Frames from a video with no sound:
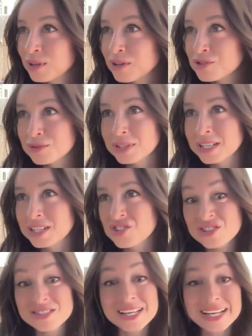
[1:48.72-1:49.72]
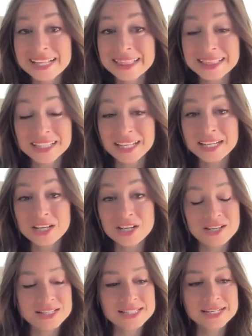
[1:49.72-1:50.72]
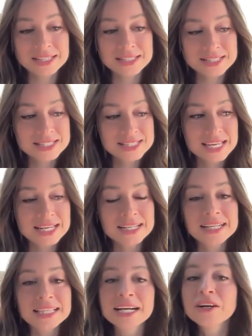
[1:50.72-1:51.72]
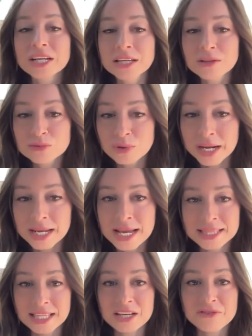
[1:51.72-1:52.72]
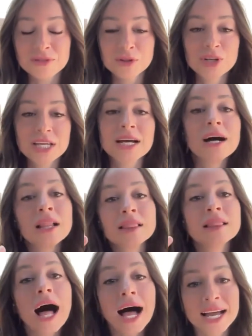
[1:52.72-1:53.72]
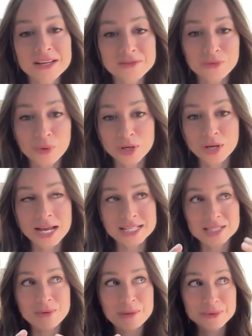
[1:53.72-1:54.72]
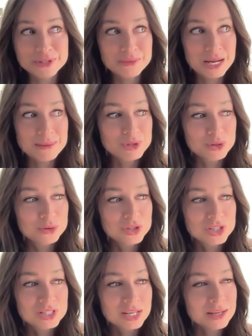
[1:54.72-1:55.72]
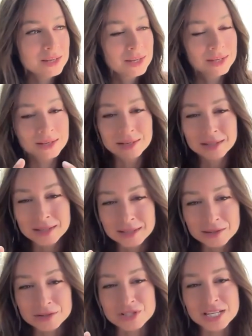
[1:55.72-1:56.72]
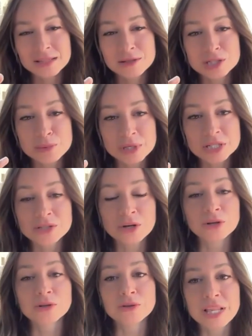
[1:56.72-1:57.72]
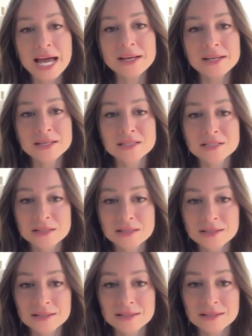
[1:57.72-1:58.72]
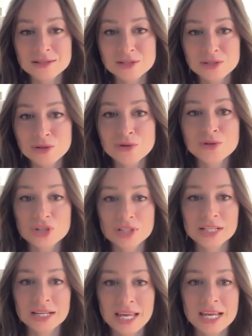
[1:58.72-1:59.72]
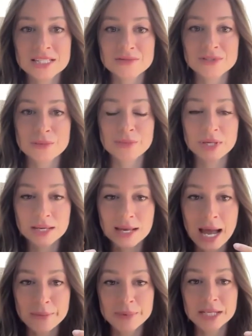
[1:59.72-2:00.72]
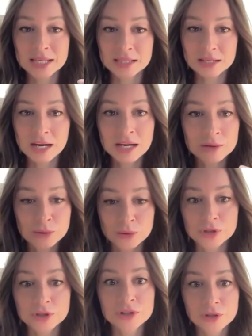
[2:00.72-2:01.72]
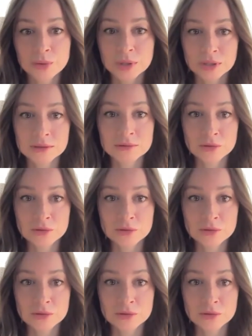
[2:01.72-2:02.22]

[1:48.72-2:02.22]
also like skin clarity, right? And like looking alive. When I see people sometimes who just like their skin looks a bit dull, that is usually a case of something happening in the gut or your